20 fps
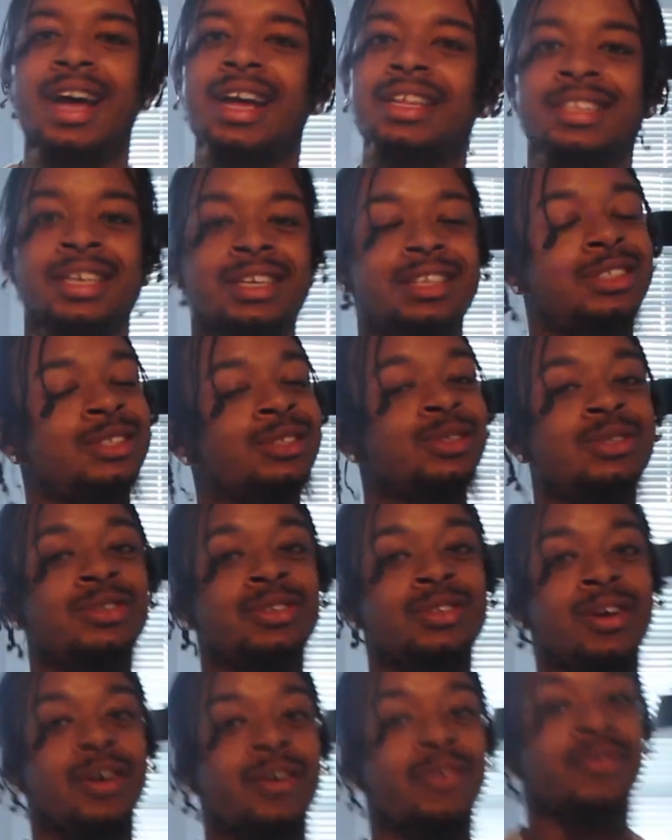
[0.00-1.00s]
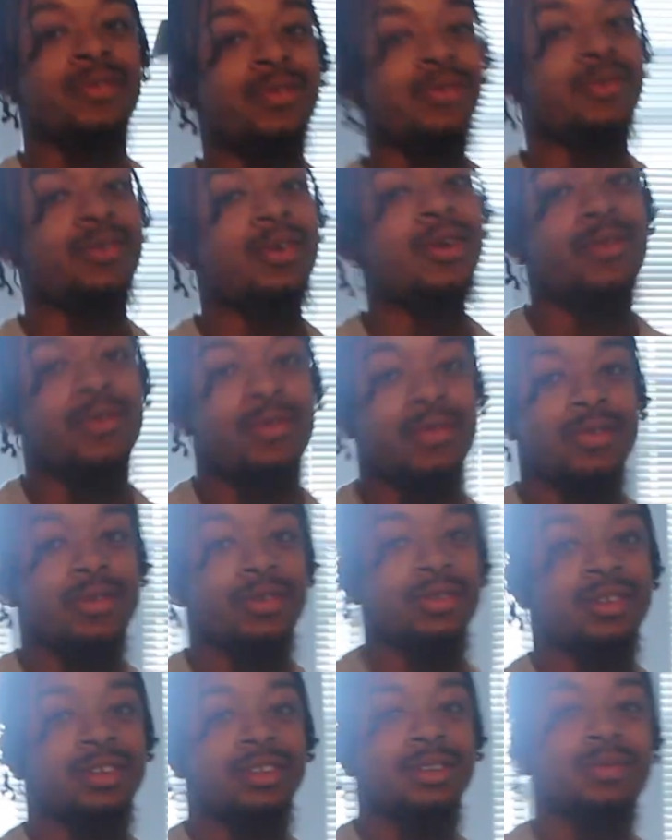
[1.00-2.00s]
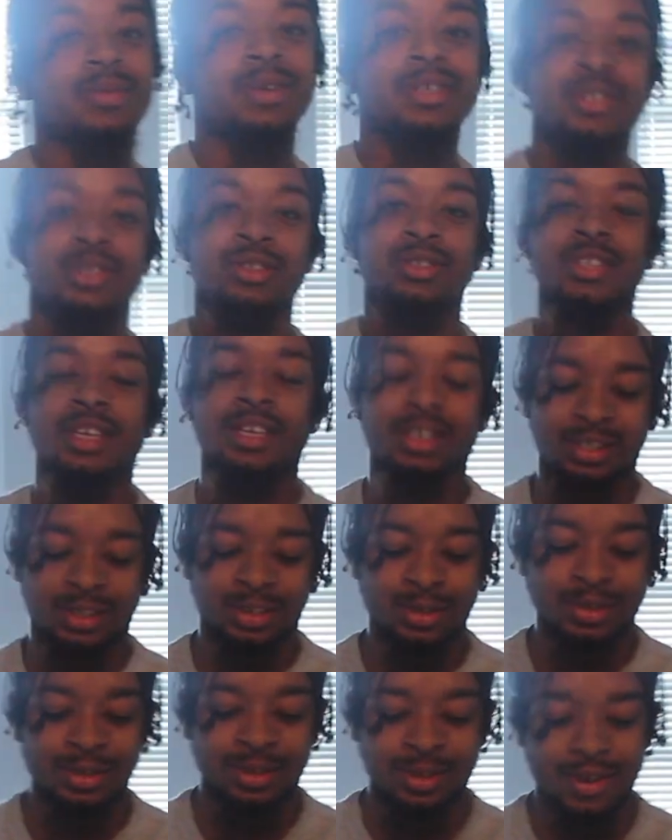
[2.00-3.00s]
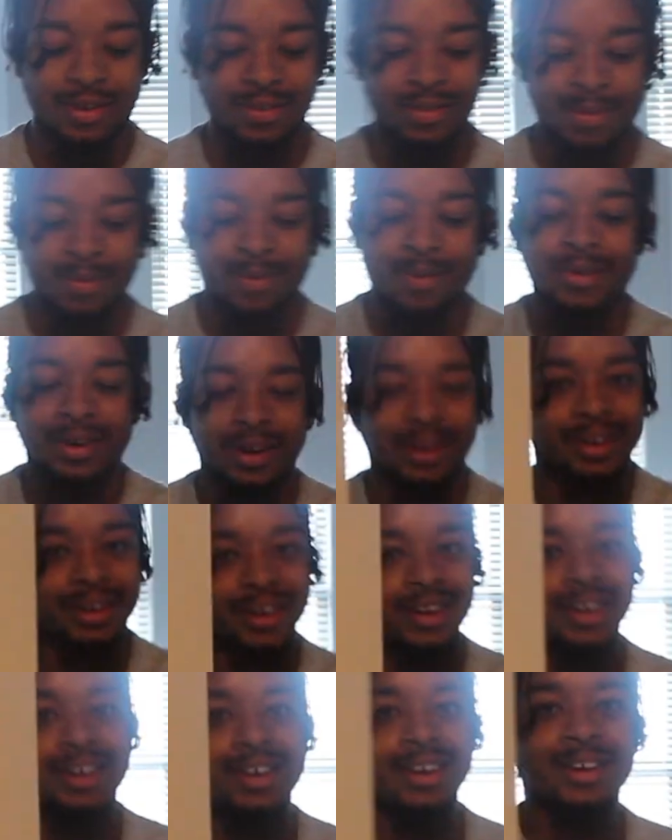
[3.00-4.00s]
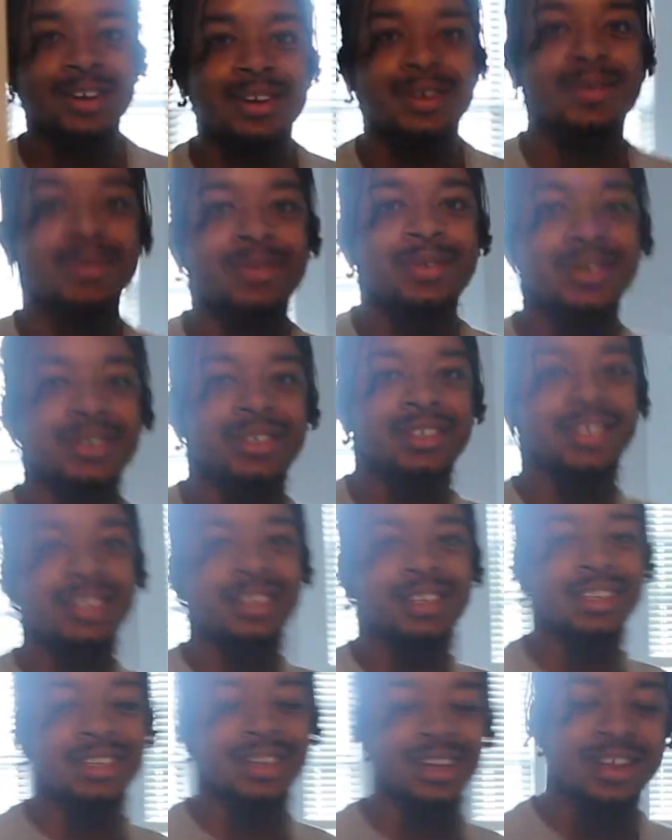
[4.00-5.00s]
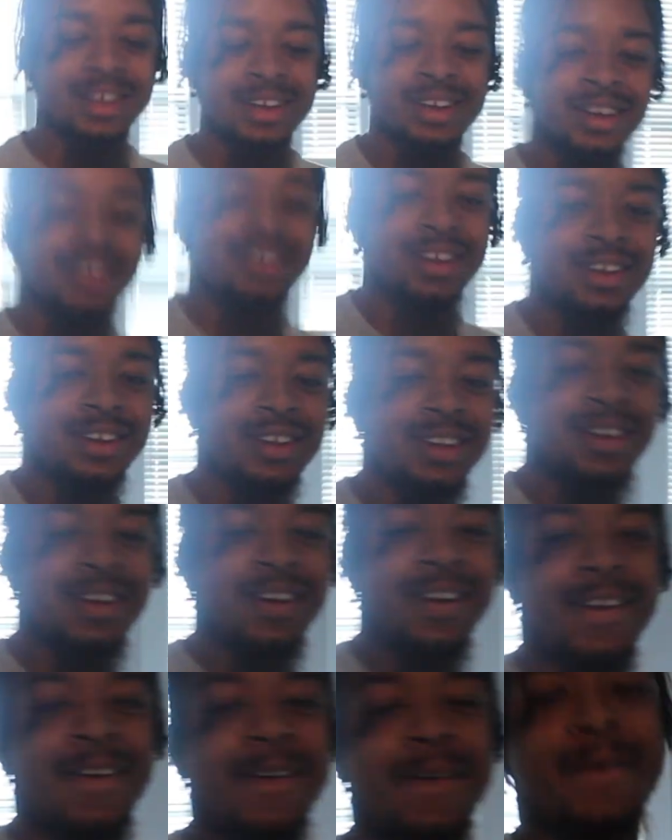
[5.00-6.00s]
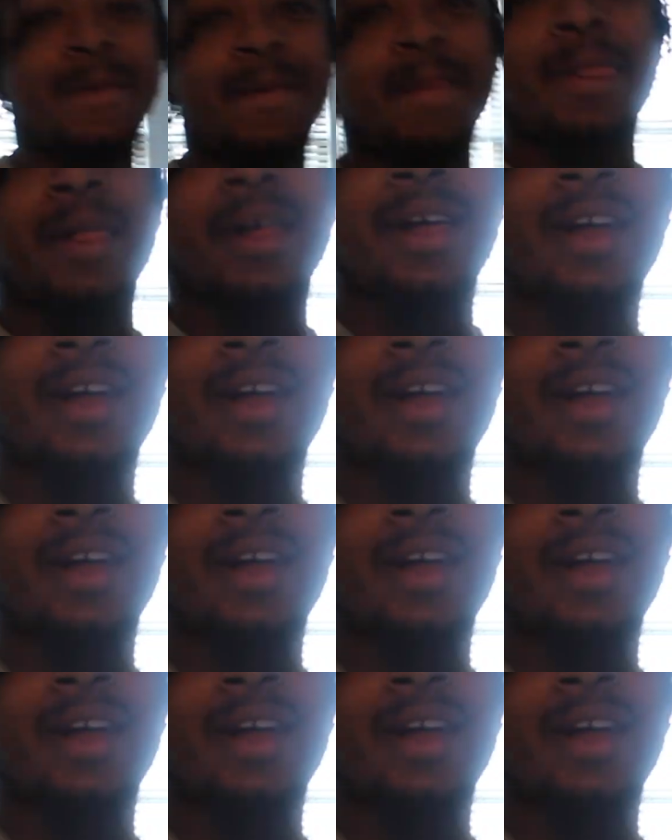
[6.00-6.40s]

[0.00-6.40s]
Now take your shoes off. Real, real. Make sure you take your shoes off. Come on in. Come on in. Uh-huh.